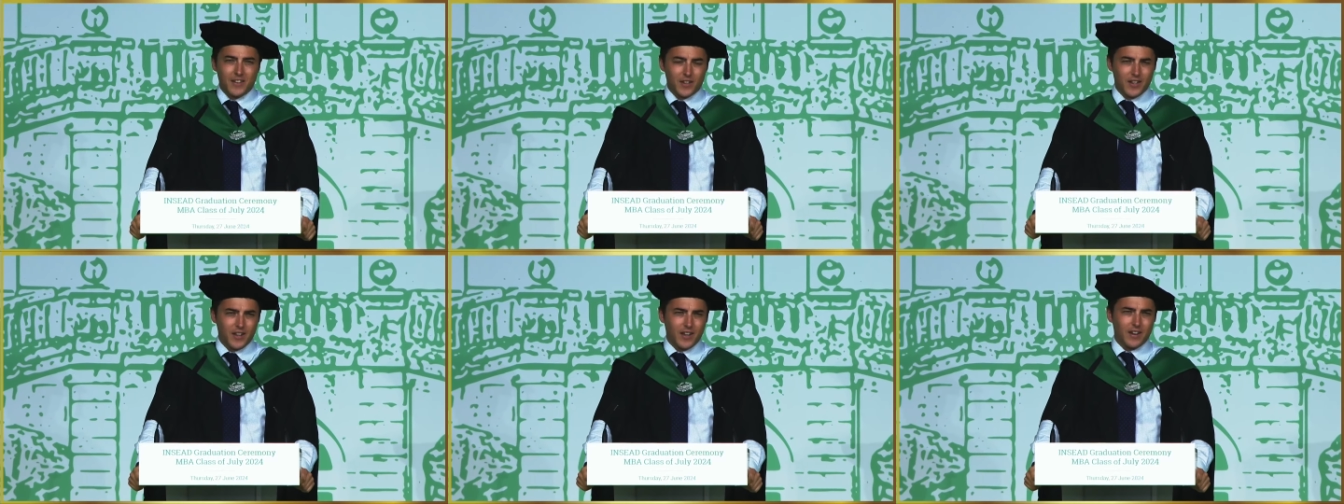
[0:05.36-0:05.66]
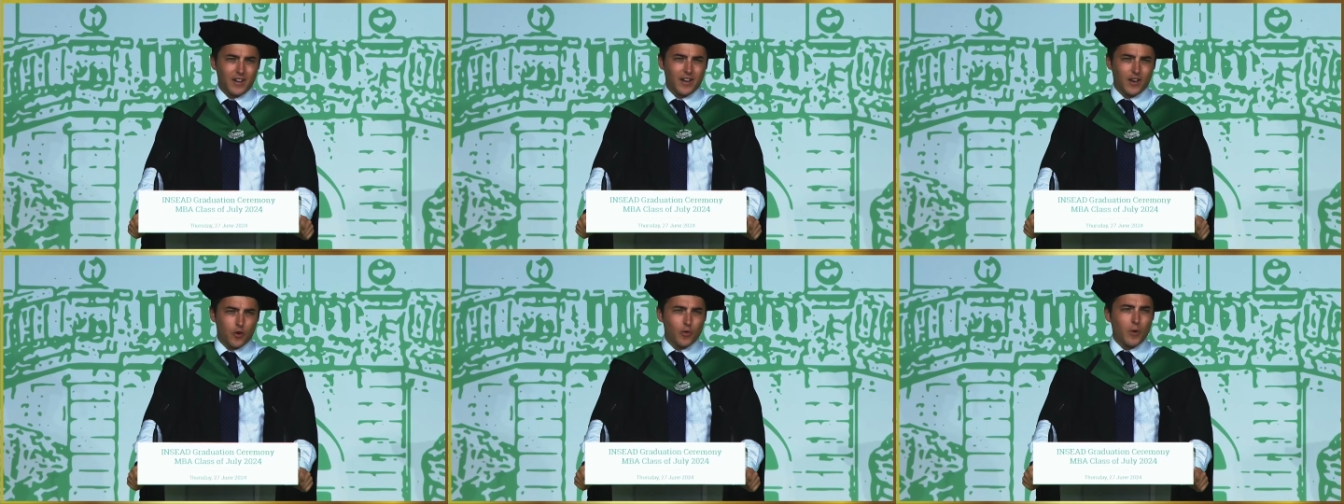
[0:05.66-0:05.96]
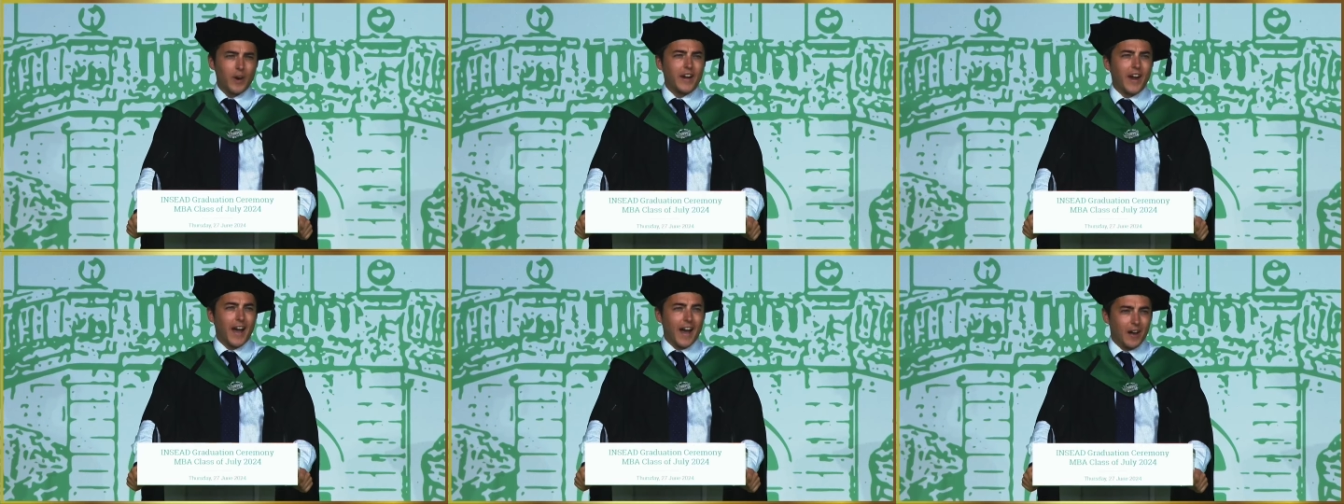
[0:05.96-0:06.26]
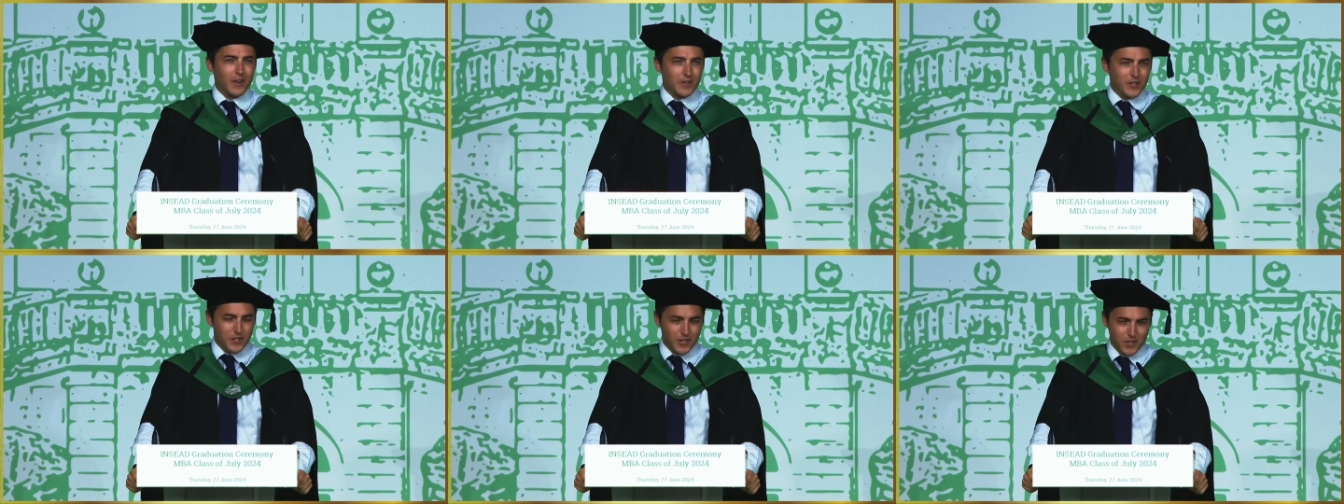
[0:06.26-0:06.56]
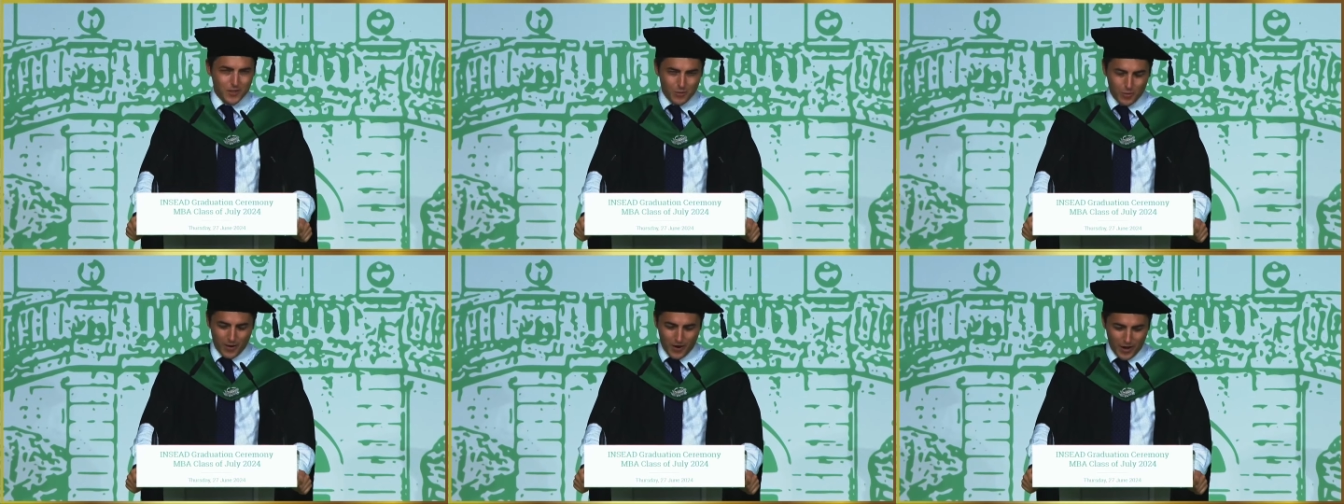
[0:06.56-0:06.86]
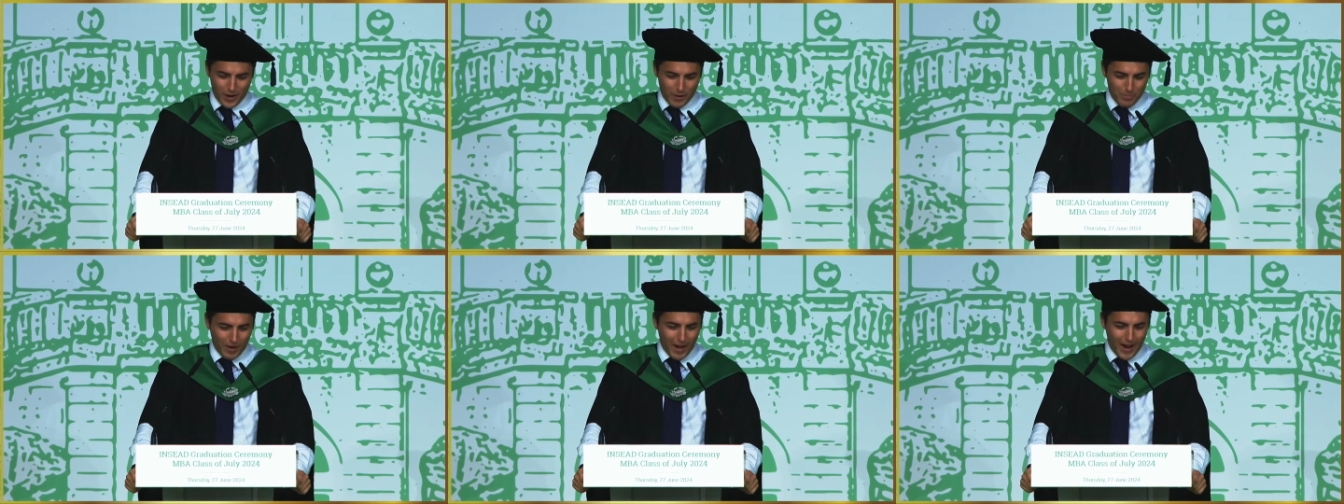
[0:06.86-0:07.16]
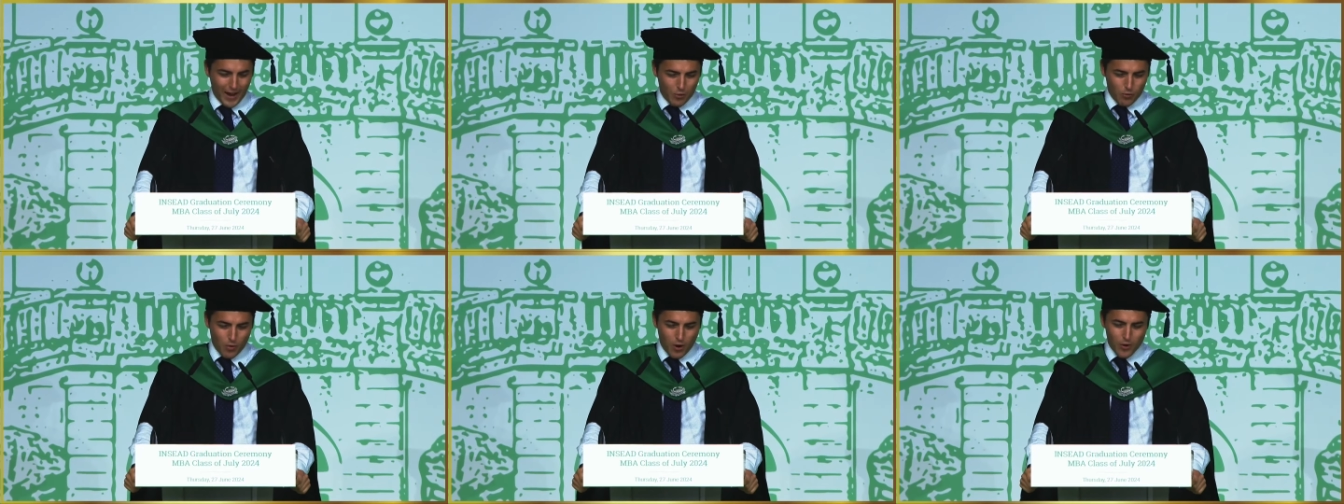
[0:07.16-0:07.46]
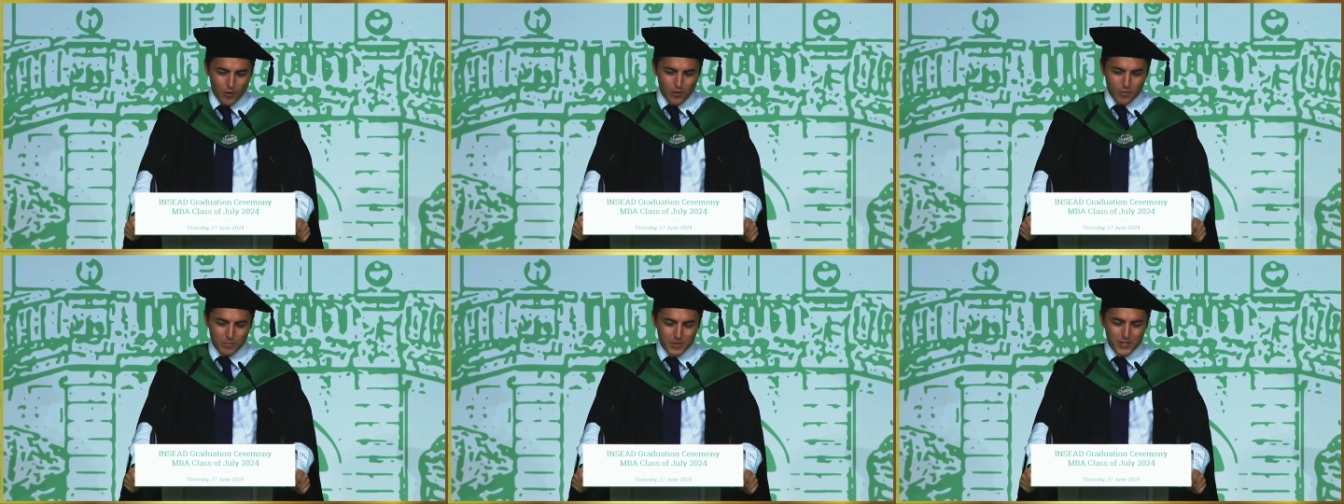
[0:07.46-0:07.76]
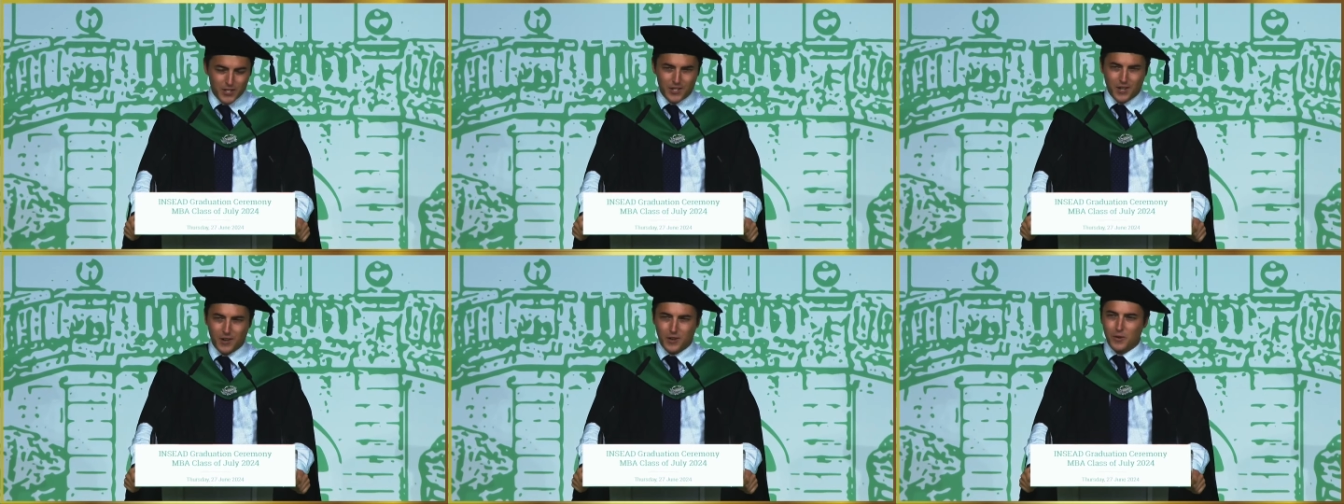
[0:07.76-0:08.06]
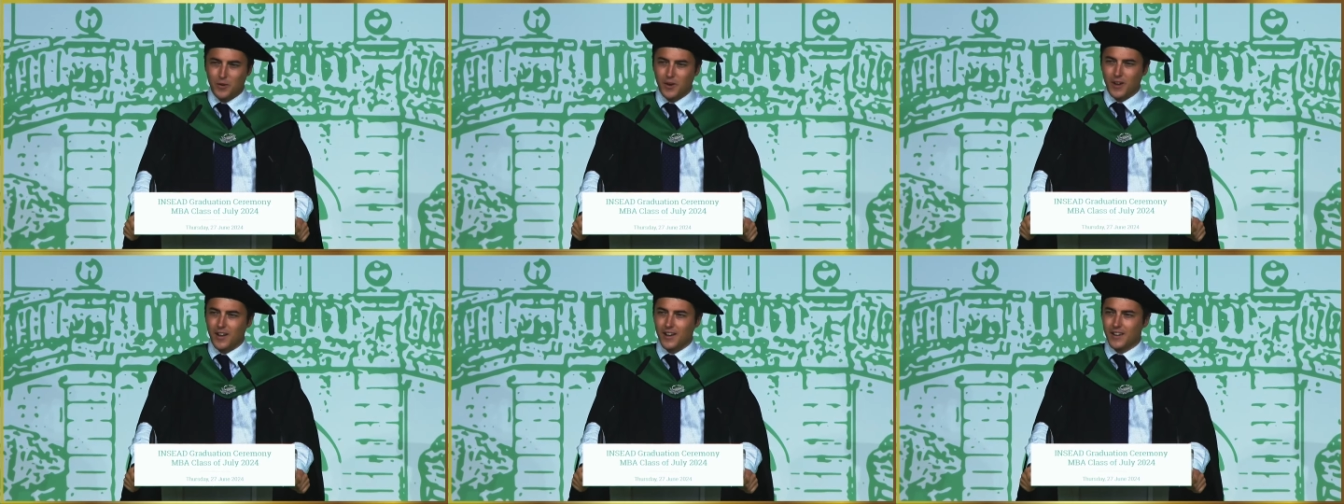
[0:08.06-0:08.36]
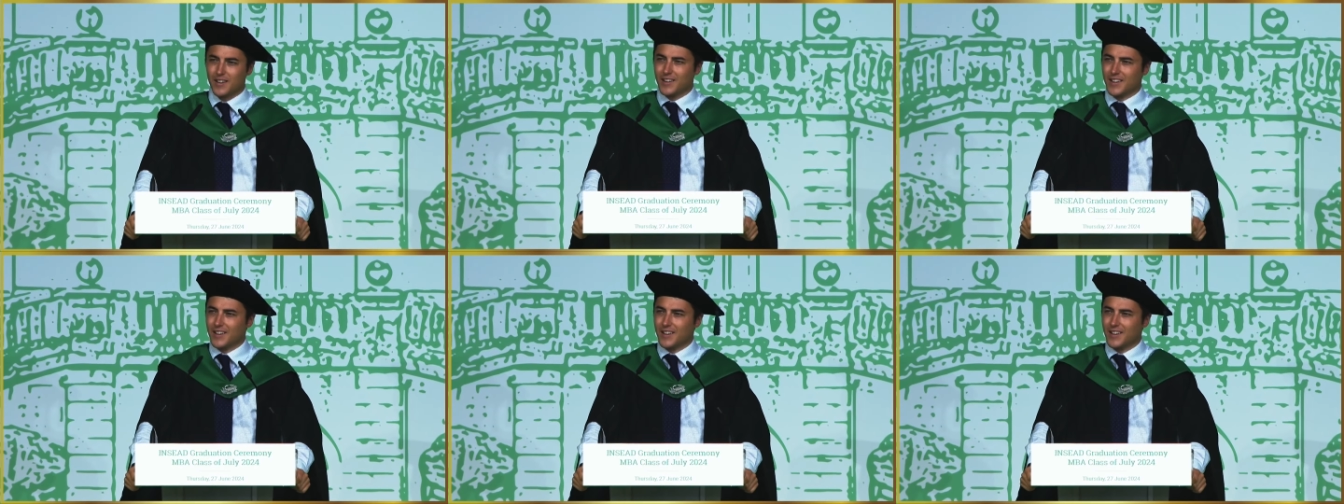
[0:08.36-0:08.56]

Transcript: in a greenhouse wearing a black robe, so uh,